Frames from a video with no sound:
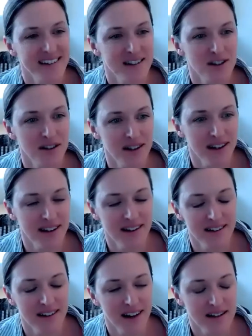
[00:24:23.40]

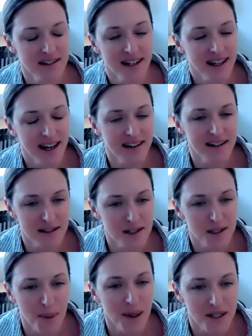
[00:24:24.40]
certainly I study adolescent
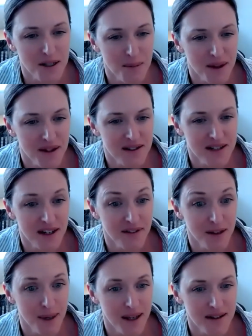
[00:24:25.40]
depression, but this is
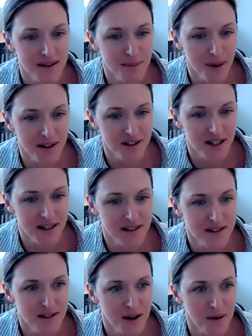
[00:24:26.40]
definitely Mei Yi's project.
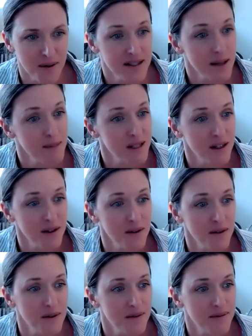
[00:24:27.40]
So it's up to
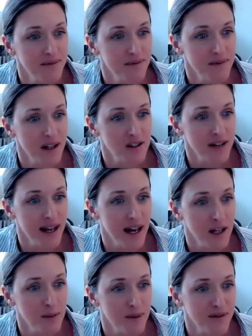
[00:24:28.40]
you, Andrea, how
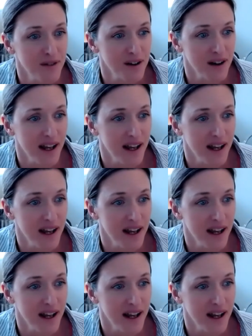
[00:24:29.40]
you prefer to